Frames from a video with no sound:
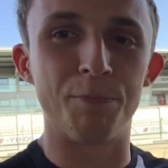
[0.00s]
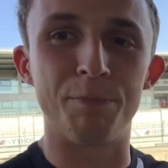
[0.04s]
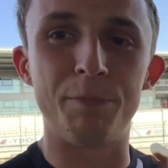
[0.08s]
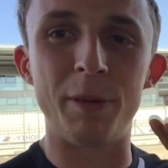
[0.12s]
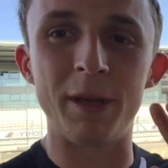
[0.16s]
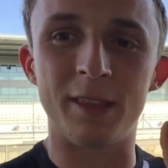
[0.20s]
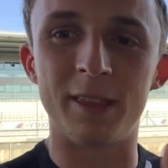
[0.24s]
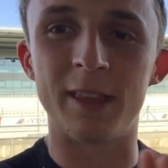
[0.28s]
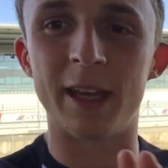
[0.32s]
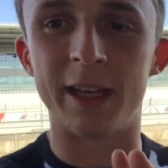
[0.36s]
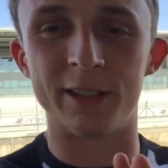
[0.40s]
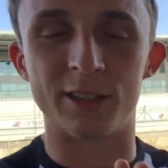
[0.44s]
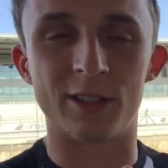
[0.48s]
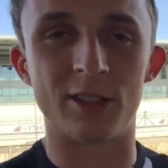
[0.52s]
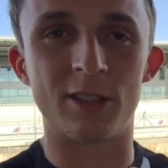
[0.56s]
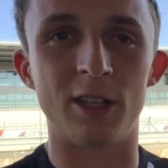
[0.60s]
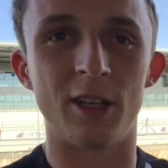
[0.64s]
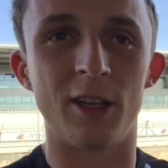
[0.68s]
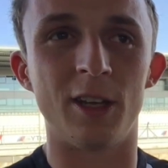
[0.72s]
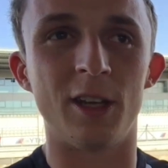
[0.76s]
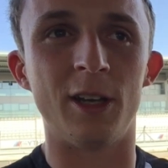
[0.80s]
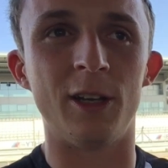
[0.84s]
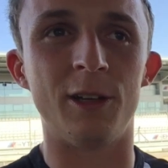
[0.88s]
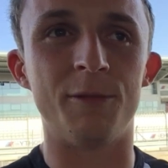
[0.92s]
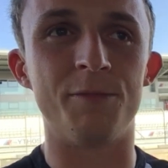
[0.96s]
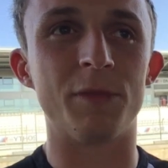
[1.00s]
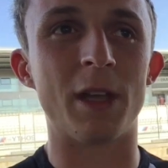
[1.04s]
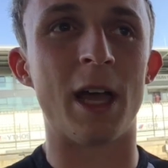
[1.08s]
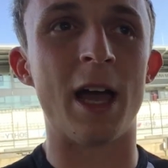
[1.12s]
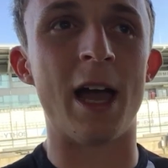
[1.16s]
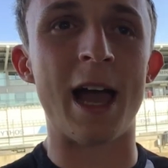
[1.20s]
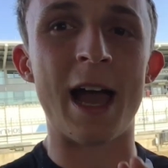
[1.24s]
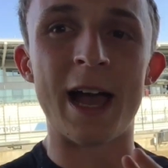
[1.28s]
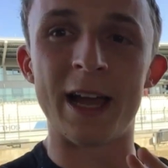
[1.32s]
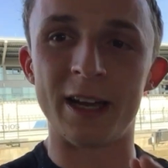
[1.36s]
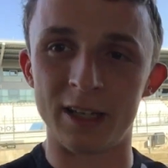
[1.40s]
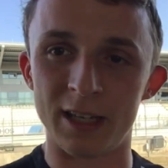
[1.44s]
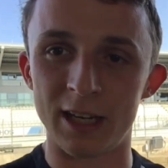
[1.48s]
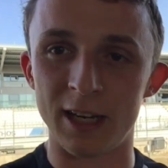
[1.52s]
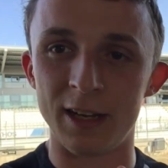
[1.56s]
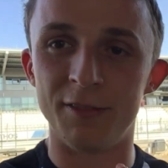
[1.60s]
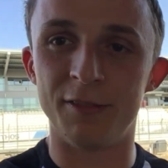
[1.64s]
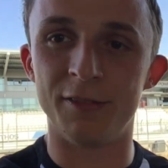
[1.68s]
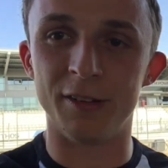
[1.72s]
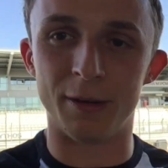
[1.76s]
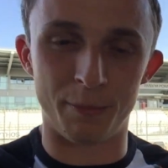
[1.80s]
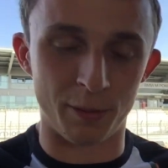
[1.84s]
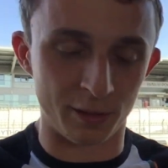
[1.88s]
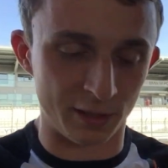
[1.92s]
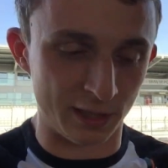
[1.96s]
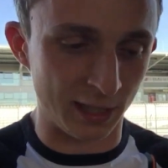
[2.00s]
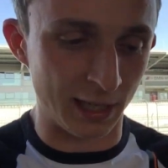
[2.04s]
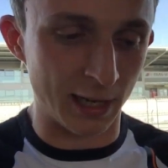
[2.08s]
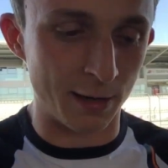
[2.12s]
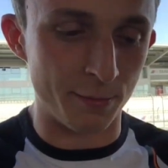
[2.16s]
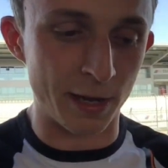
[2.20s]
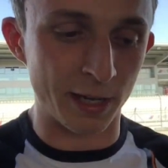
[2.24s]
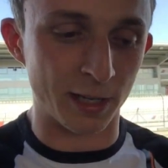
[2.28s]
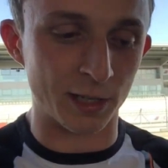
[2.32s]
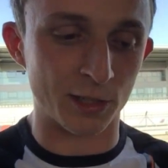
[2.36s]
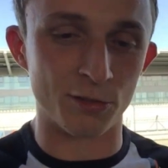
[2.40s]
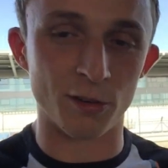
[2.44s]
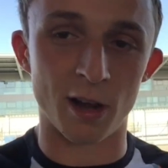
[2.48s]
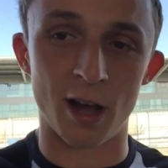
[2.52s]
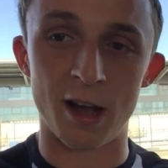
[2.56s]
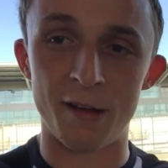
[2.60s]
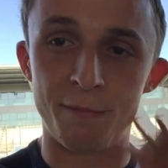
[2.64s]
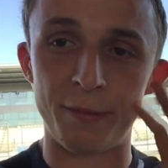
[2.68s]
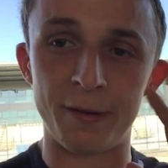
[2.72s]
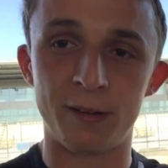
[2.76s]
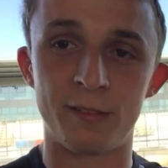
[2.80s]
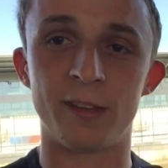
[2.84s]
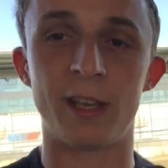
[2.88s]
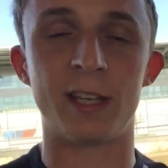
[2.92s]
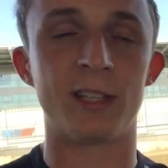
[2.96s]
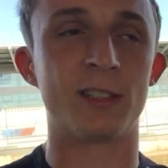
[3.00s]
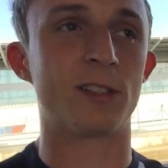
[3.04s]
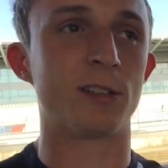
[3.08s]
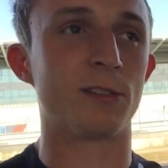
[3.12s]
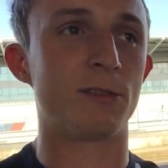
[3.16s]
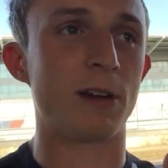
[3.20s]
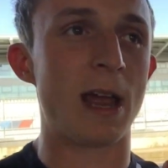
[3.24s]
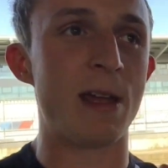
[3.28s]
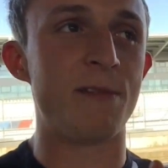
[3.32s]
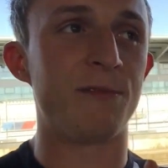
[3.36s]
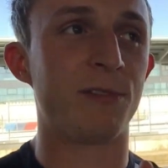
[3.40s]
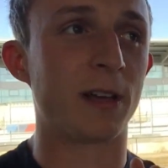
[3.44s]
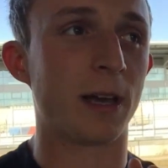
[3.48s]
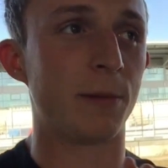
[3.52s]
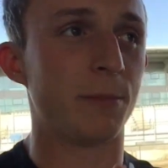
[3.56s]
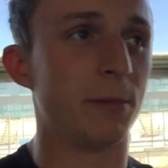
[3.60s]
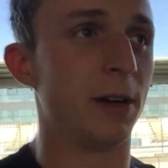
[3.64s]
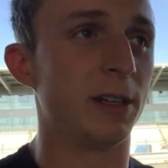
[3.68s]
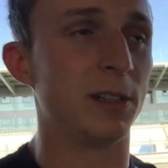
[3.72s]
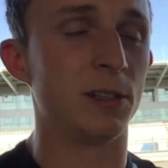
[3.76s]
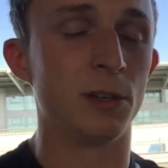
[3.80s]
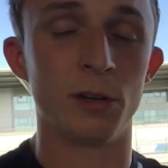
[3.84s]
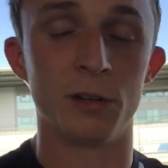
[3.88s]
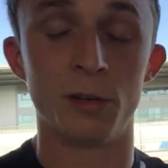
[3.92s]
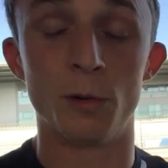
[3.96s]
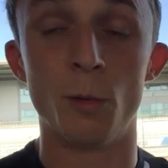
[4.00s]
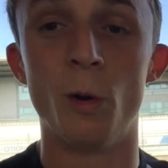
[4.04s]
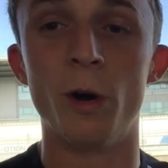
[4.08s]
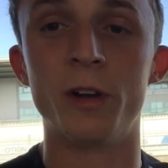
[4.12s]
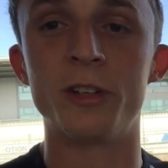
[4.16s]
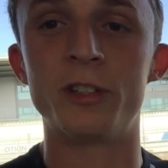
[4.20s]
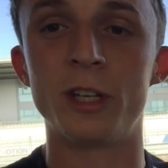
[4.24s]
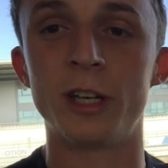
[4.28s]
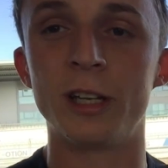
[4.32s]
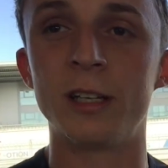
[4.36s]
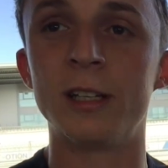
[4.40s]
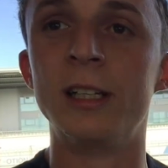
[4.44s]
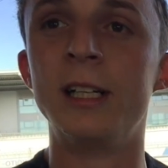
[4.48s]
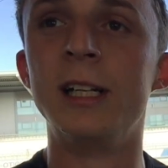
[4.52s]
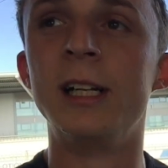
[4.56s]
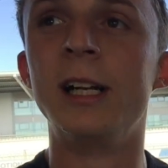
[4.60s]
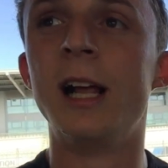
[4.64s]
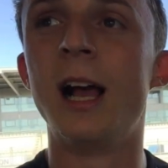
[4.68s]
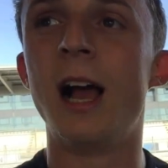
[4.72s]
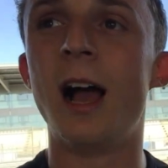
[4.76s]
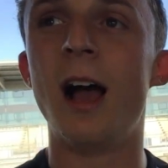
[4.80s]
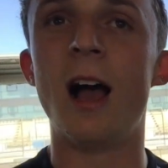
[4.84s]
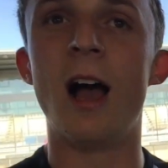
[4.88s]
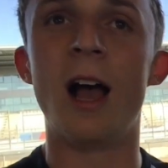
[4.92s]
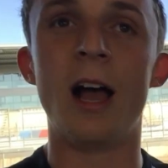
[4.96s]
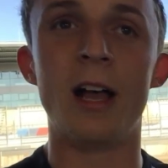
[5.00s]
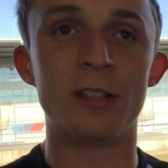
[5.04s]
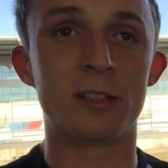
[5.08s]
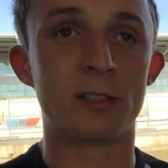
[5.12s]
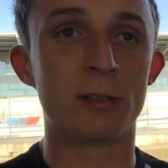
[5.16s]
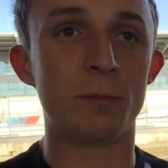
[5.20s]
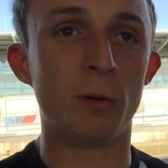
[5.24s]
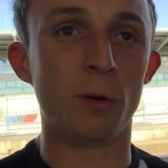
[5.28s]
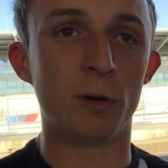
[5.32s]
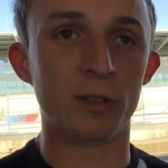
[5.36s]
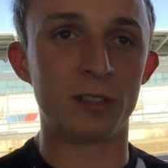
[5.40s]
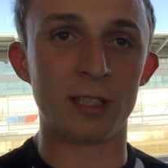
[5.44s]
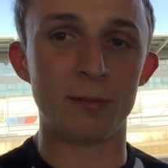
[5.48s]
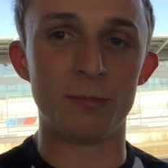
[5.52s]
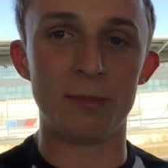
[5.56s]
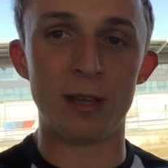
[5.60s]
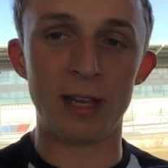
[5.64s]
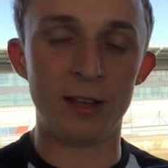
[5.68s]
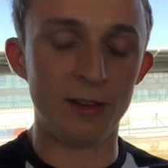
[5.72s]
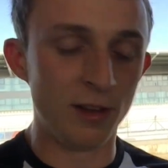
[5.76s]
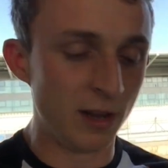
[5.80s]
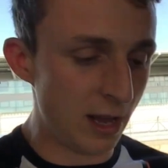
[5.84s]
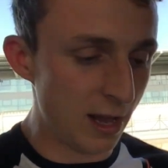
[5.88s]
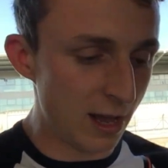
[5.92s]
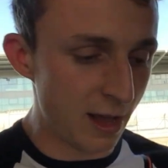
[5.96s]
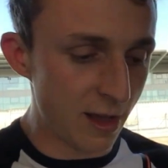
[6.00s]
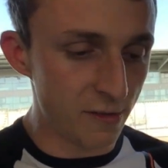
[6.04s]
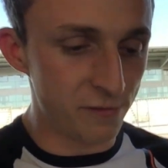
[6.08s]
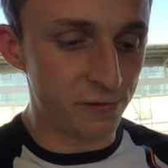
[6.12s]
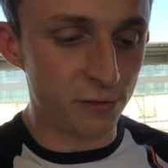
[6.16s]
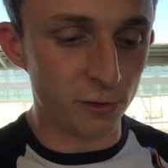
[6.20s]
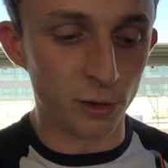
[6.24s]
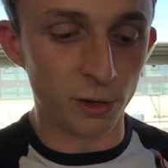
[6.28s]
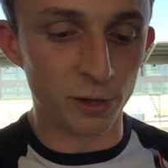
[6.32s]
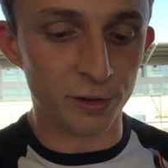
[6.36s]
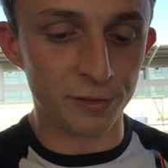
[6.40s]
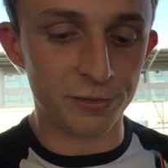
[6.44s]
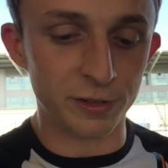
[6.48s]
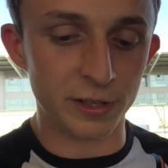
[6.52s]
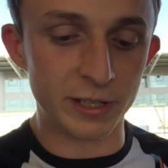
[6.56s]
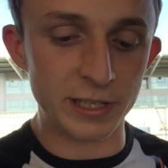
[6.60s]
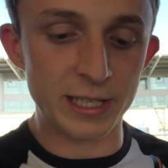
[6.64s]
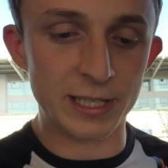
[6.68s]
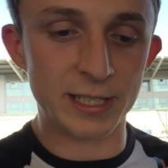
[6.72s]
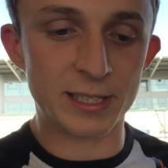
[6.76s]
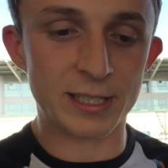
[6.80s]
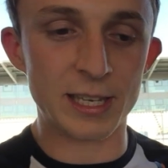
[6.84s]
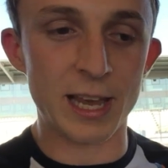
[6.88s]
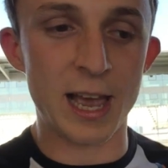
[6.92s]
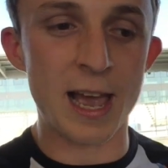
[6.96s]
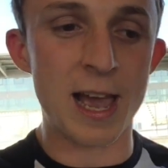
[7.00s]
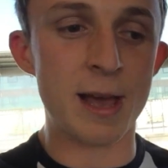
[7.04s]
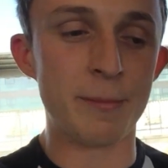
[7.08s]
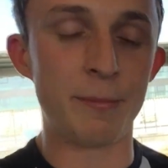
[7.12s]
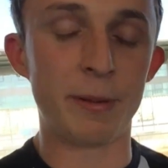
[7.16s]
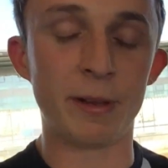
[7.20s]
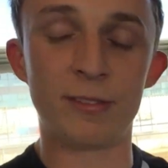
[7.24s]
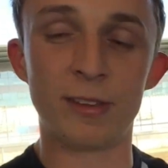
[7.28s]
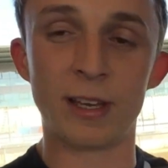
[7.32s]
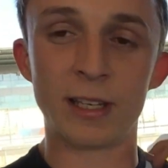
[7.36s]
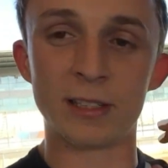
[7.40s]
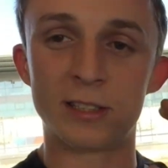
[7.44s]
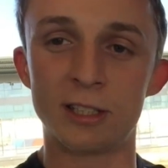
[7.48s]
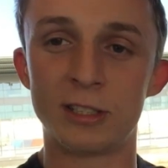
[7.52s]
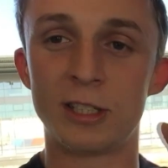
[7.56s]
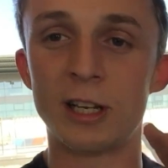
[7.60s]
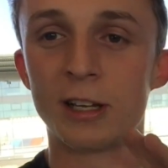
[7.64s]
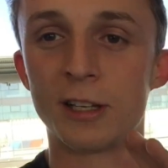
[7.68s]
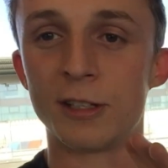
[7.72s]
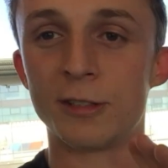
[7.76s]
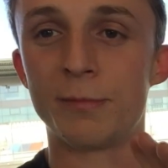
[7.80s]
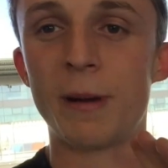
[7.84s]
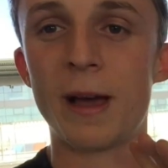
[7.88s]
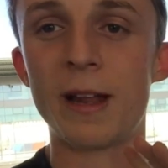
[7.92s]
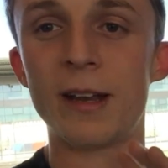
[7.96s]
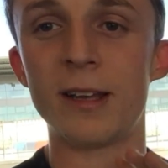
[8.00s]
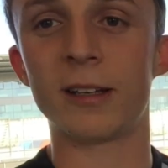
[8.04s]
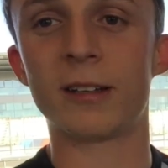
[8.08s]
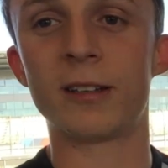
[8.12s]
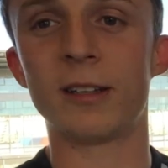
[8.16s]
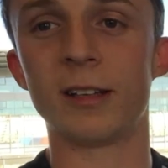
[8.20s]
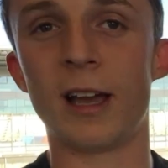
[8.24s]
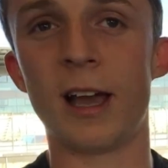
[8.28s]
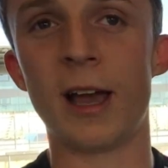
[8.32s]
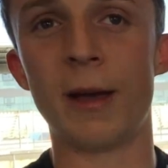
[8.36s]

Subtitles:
Big thanks to Andy for putting in Mega Drive. Big thanks to Graham for coming along and watching and supporting me for this. And big thanks to Jacko's Paddock.